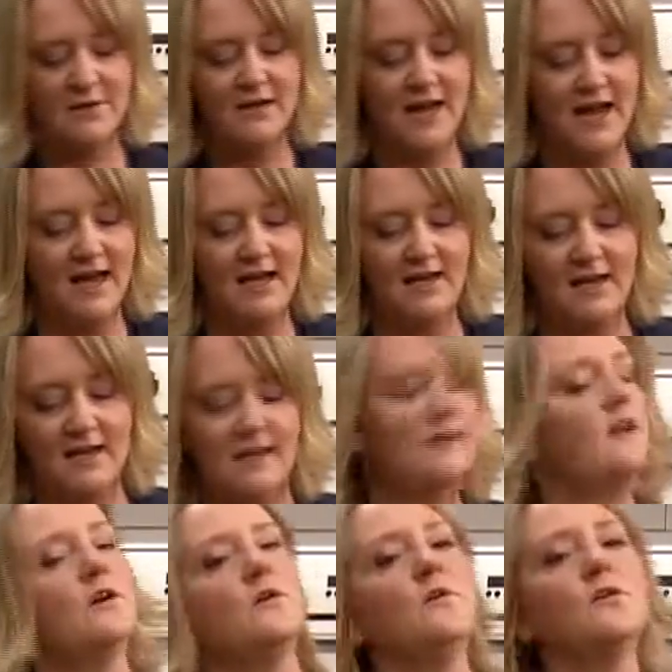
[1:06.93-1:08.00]
Now I'm going to add
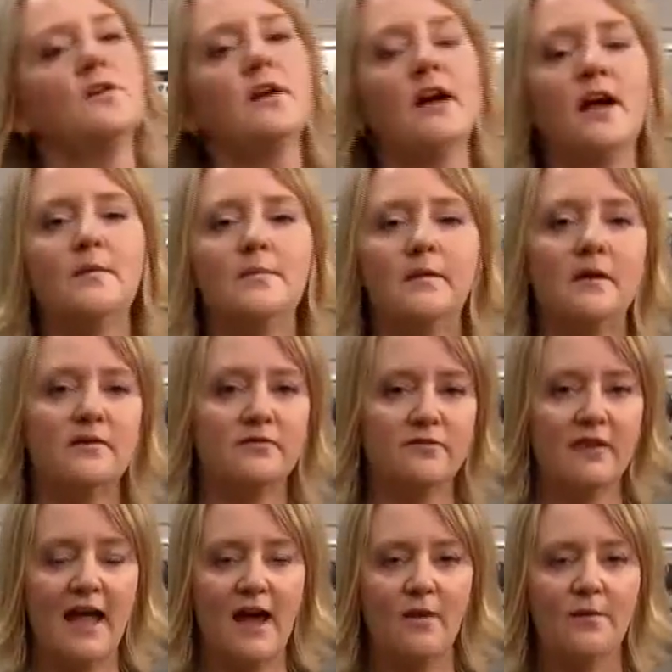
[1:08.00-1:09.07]
in a 1/4 cup of
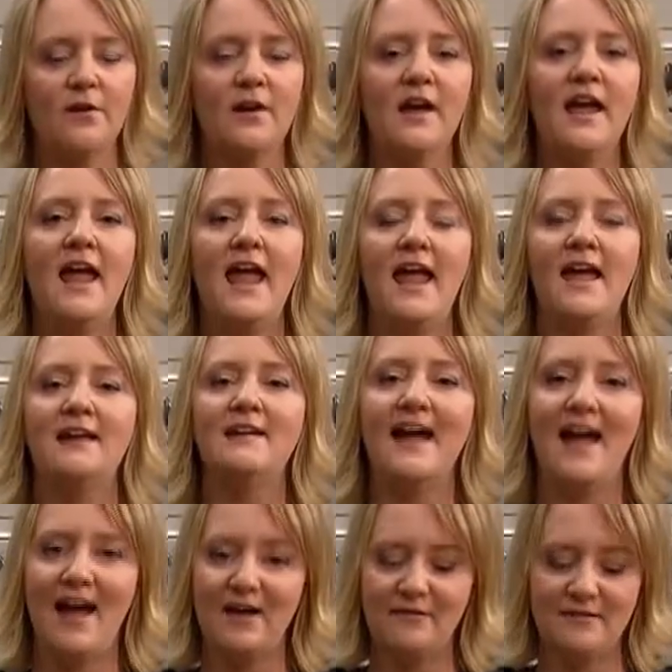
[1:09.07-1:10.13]
flour and
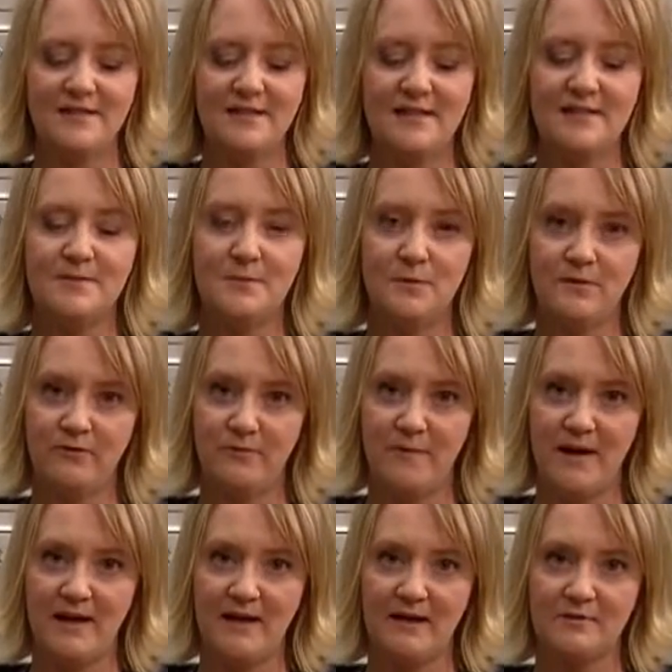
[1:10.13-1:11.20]
1/2 teaspoon of
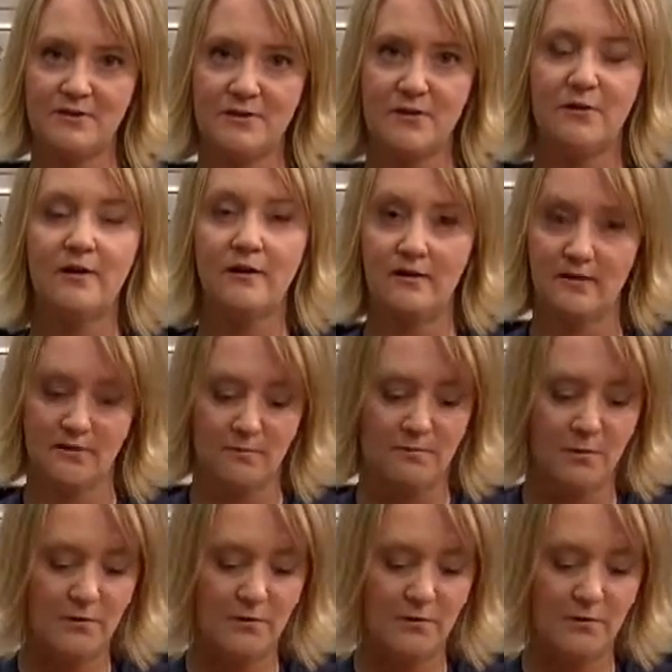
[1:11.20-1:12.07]
baking soda, and they're